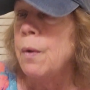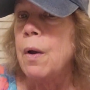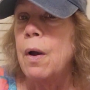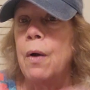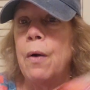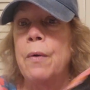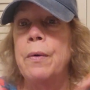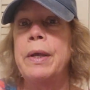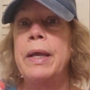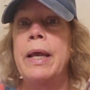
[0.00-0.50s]

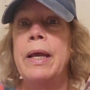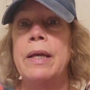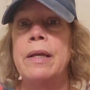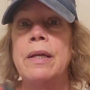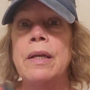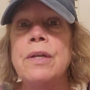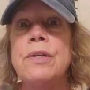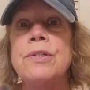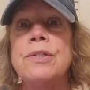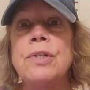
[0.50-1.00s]
Okay,
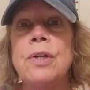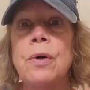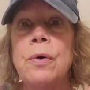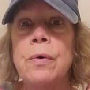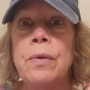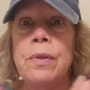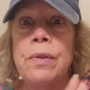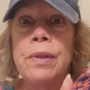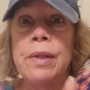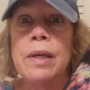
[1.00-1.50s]

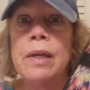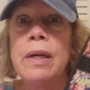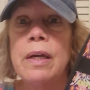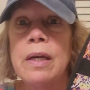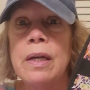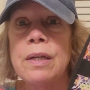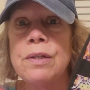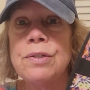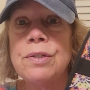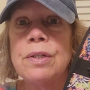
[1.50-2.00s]
so
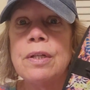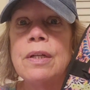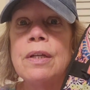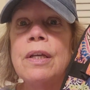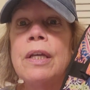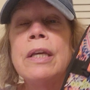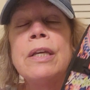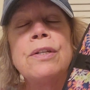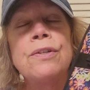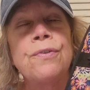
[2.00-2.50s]
this
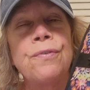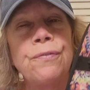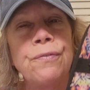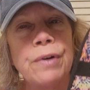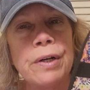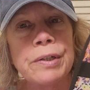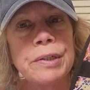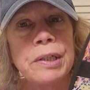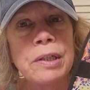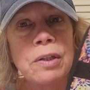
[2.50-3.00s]
is
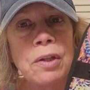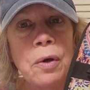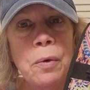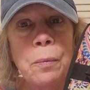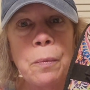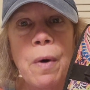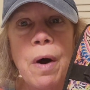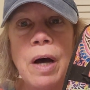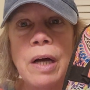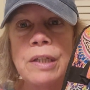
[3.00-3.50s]
very
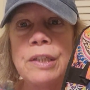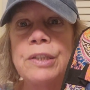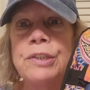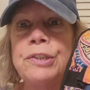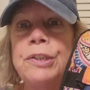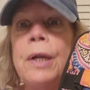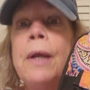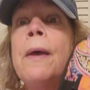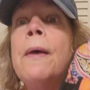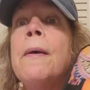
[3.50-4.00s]
low
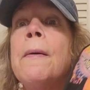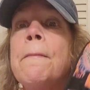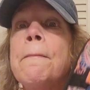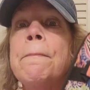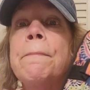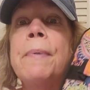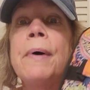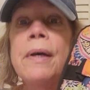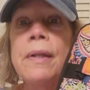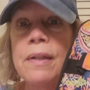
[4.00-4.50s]
wattage,
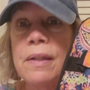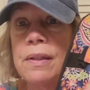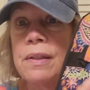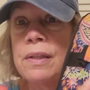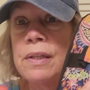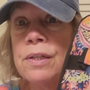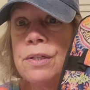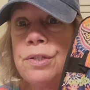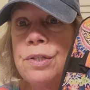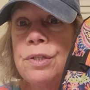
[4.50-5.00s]
but
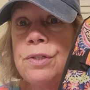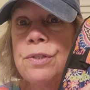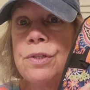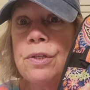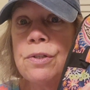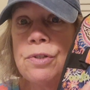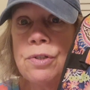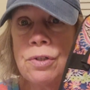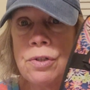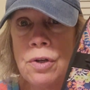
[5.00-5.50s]
this is
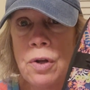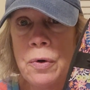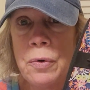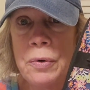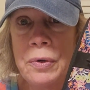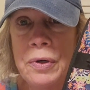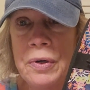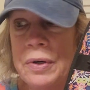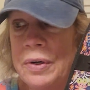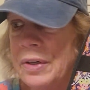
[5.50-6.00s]
a slow
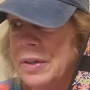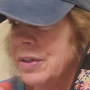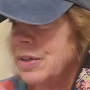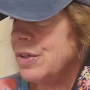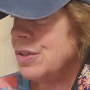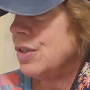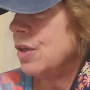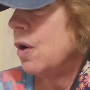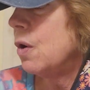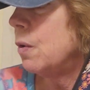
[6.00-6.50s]
cooker.
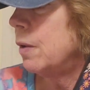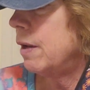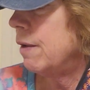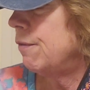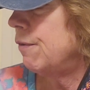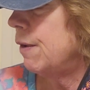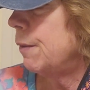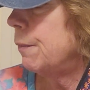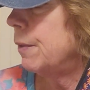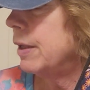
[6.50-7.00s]
So
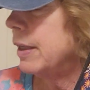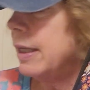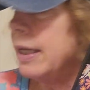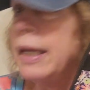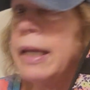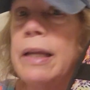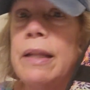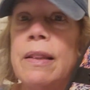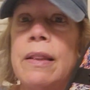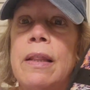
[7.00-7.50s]
if I want to
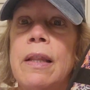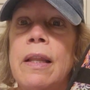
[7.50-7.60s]
heat